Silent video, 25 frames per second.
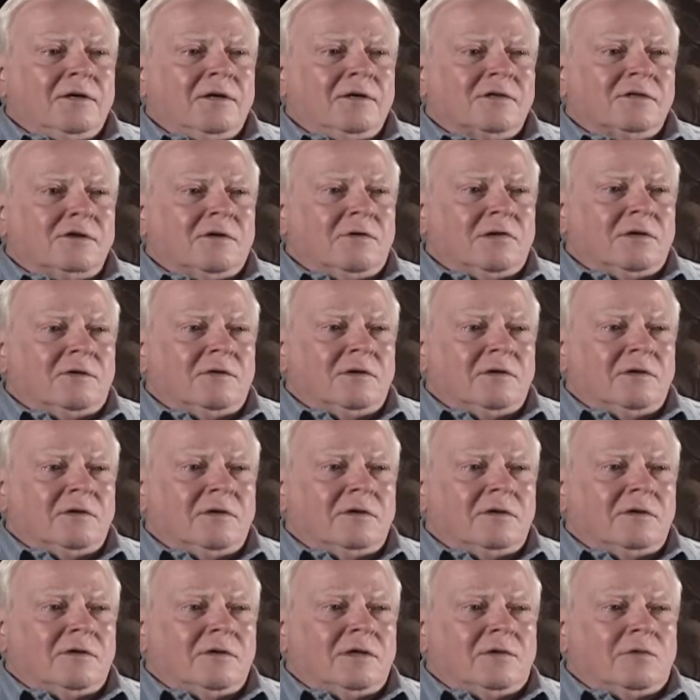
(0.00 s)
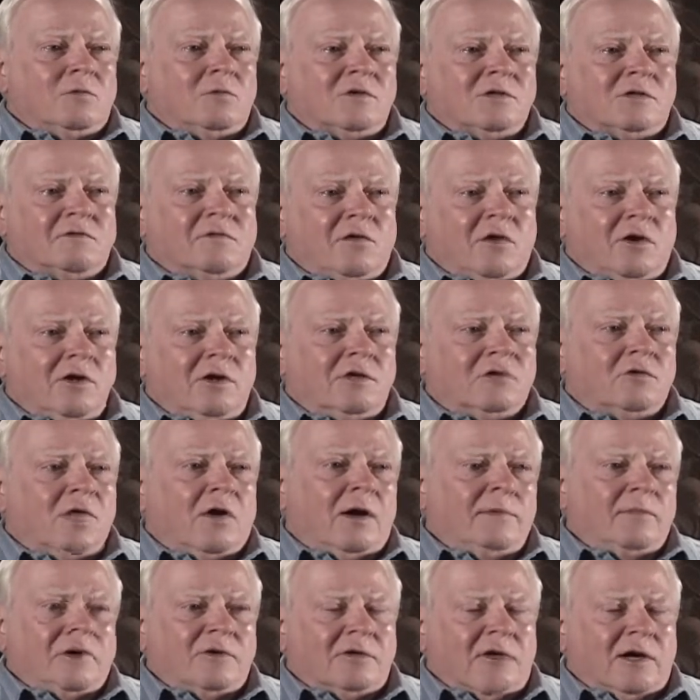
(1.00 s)
So it, it was very
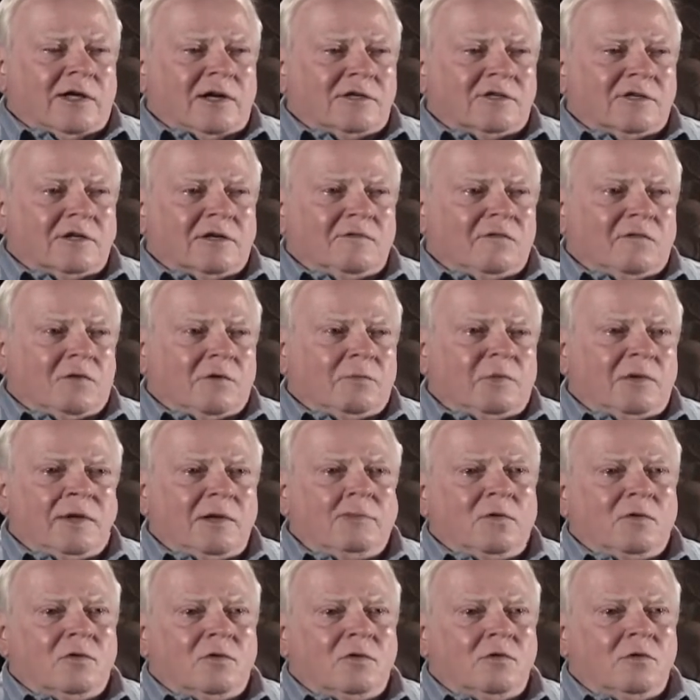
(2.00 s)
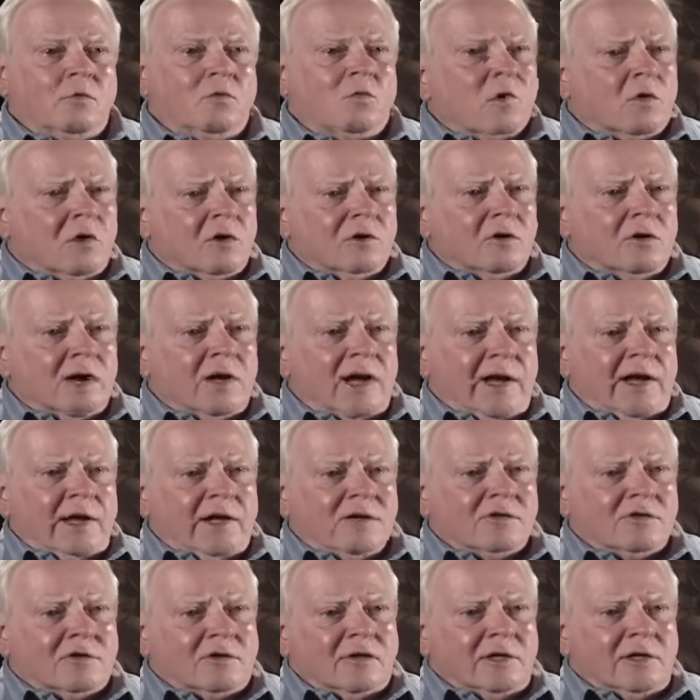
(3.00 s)
traumatizing for people who were
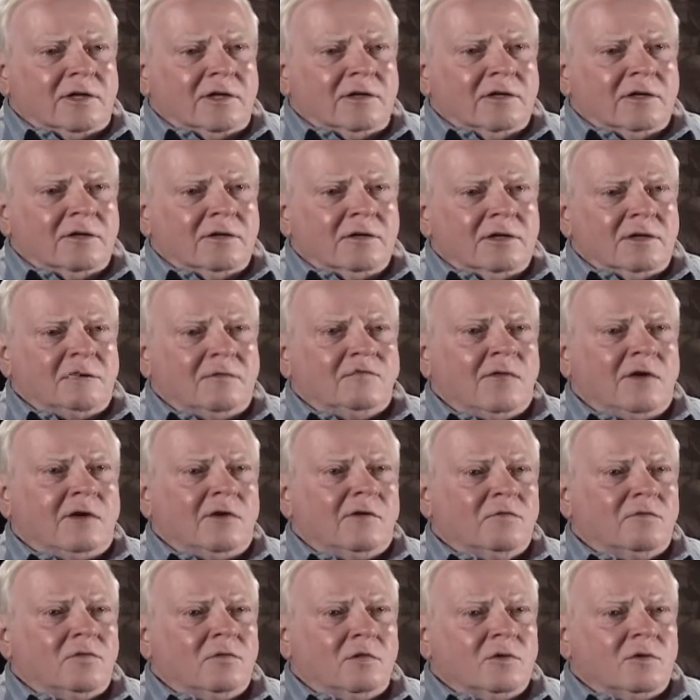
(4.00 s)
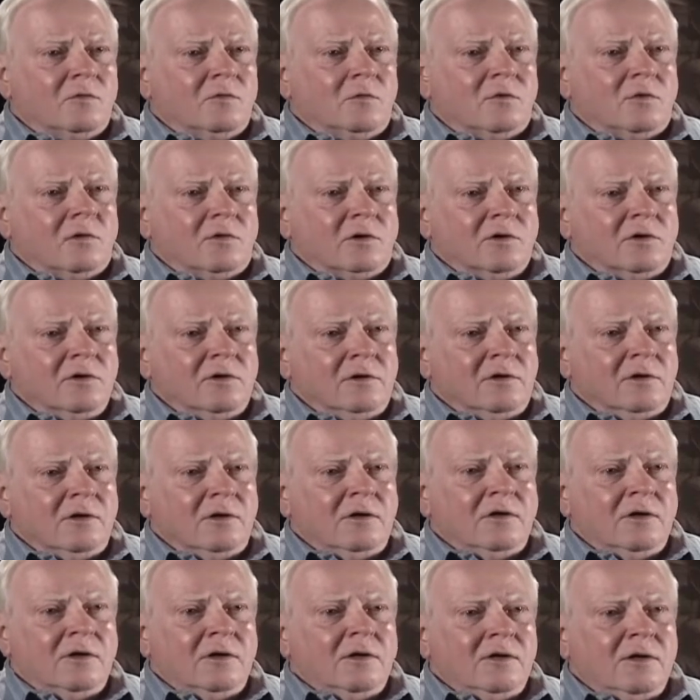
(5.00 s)
actually involved with the war.
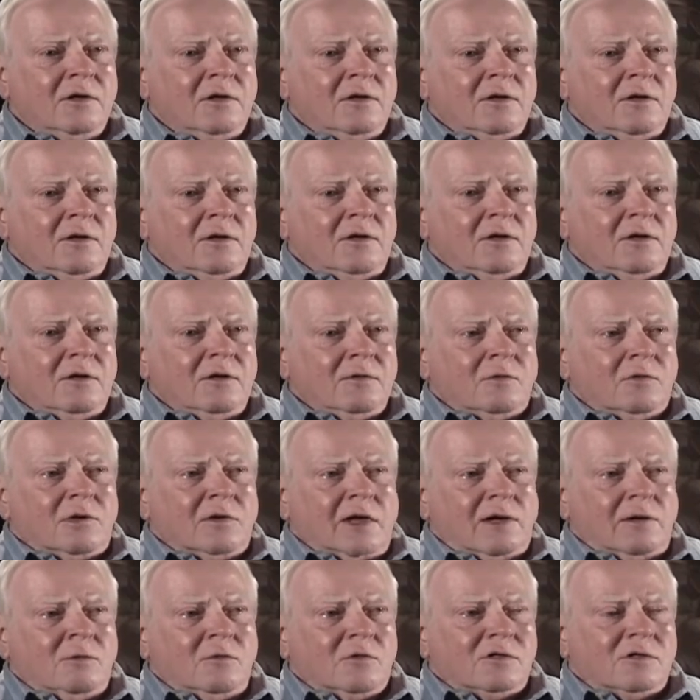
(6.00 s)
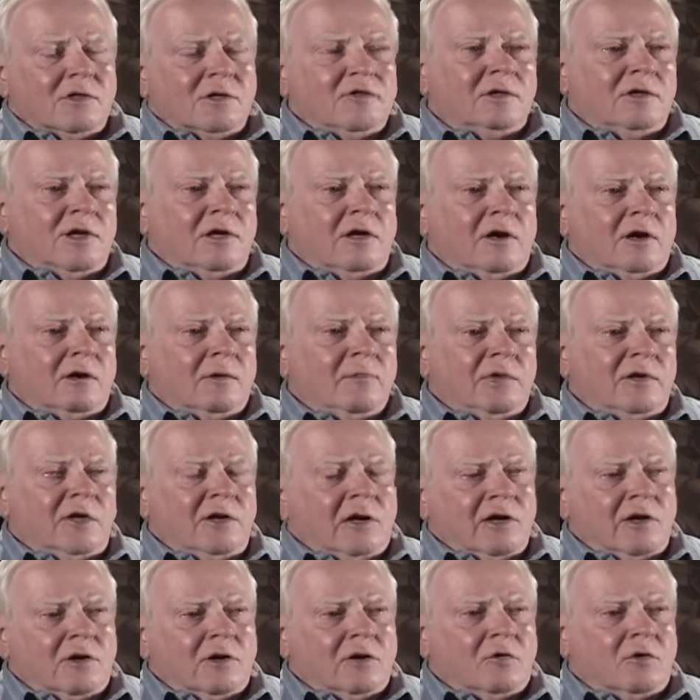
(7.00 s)
When I was in the Army
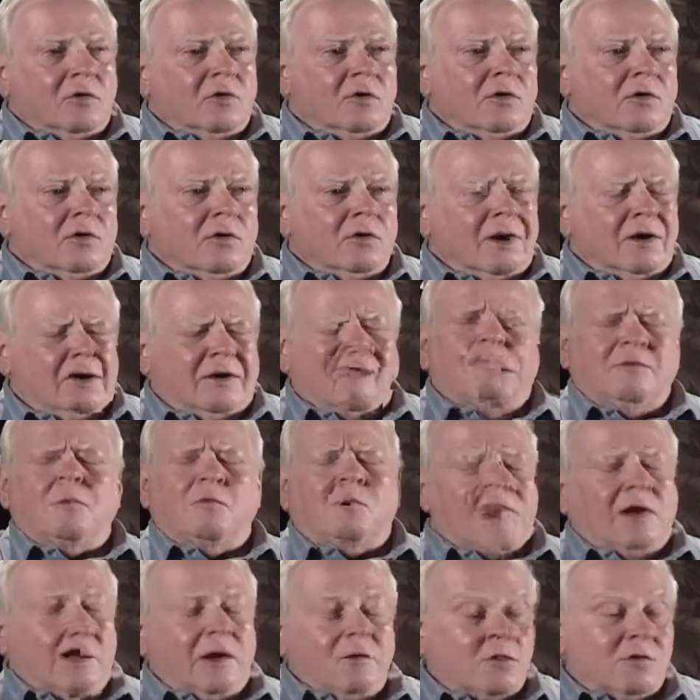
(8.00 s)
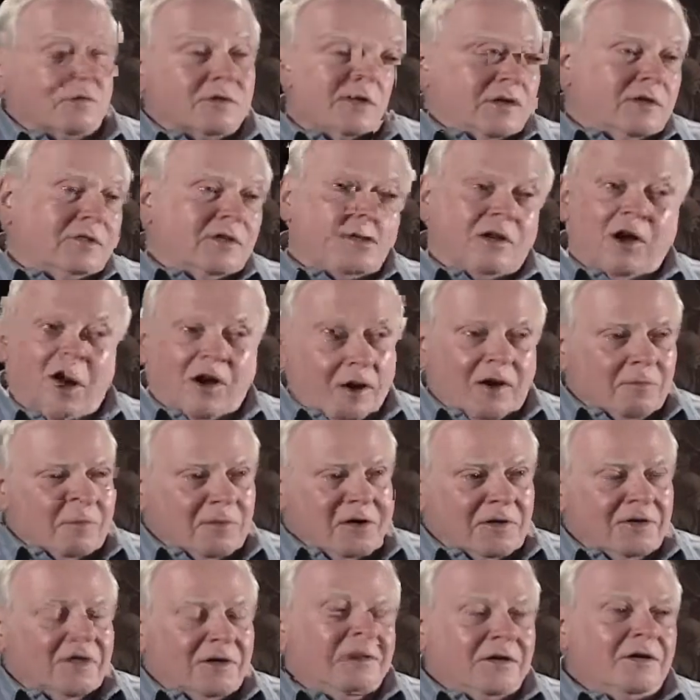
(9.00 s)
Air Corps, when I was in the
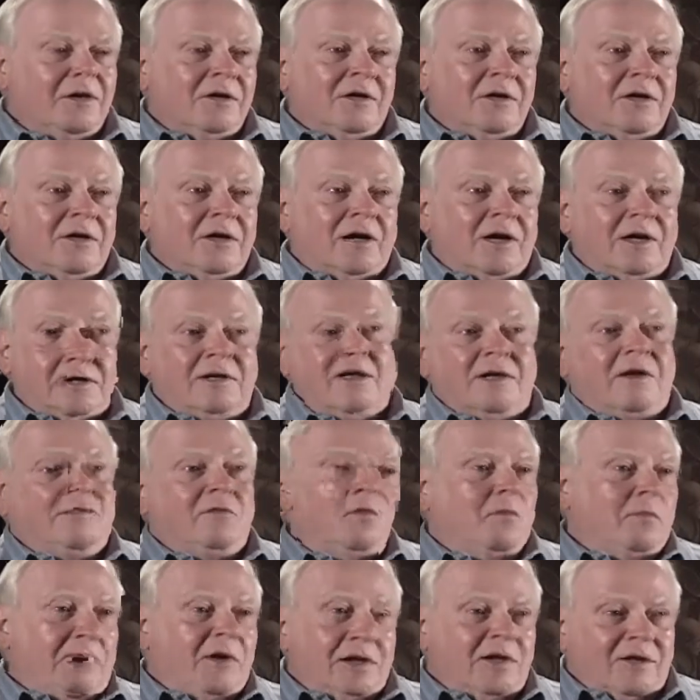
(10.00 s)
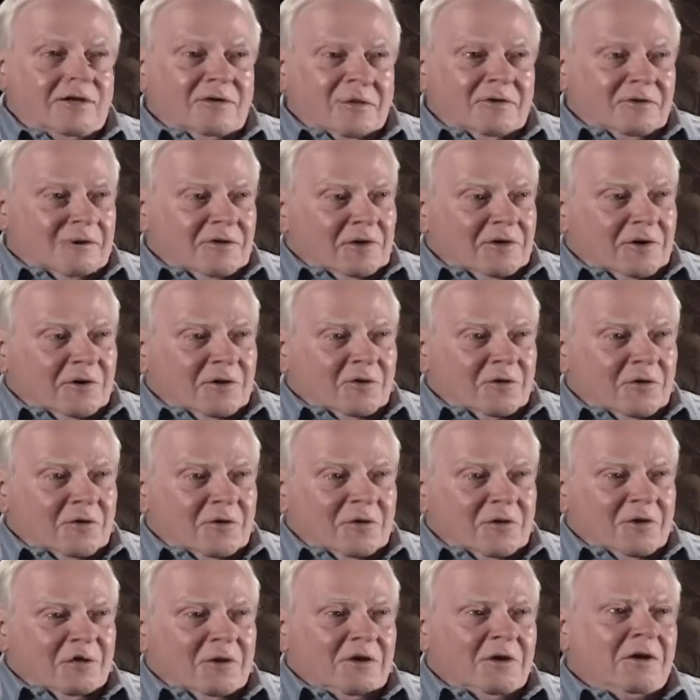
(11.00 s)
Army, I never made it to the Air
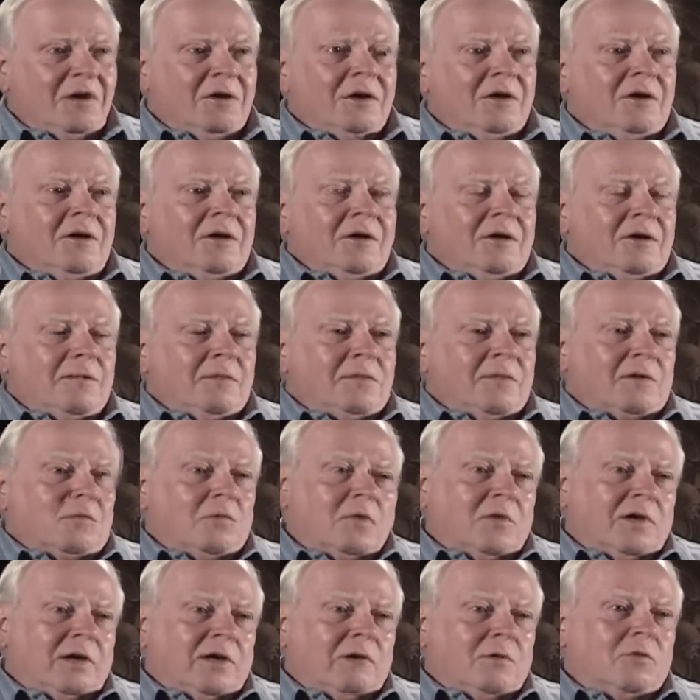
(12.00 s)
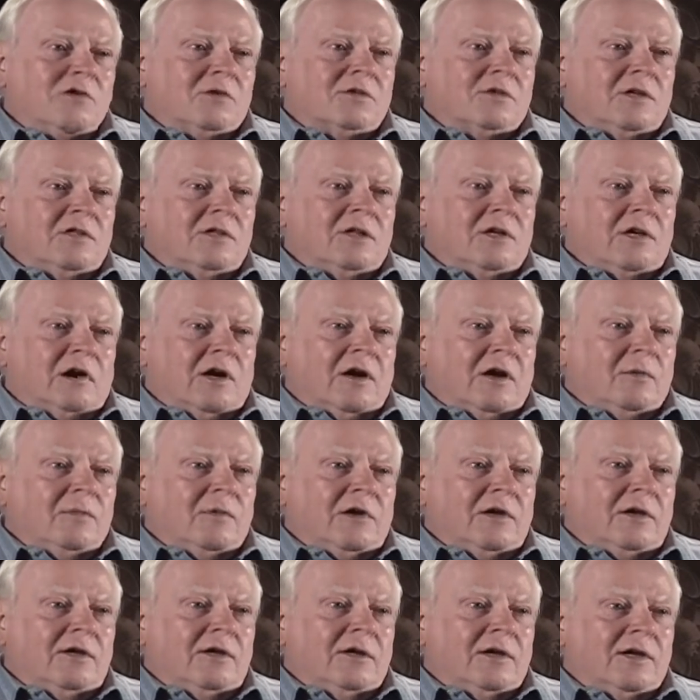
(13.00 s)
Corps, but when I was in the
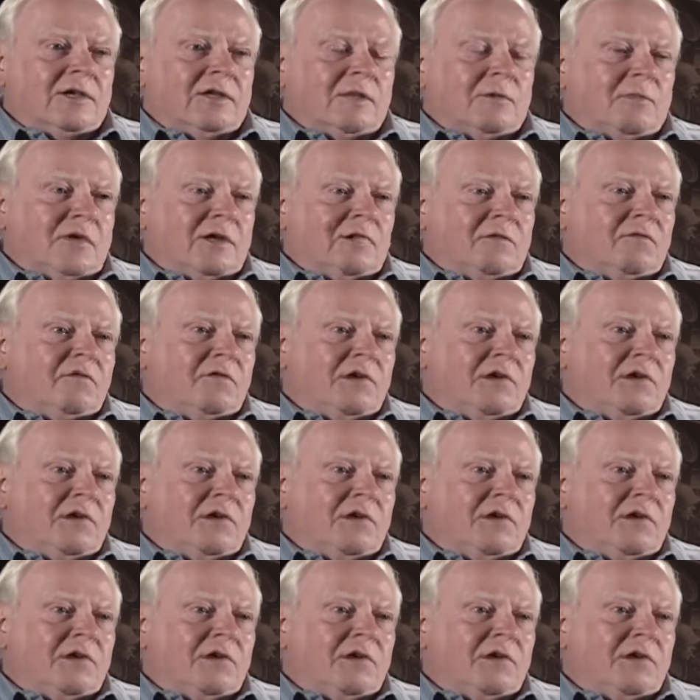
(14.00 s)
Army in the mid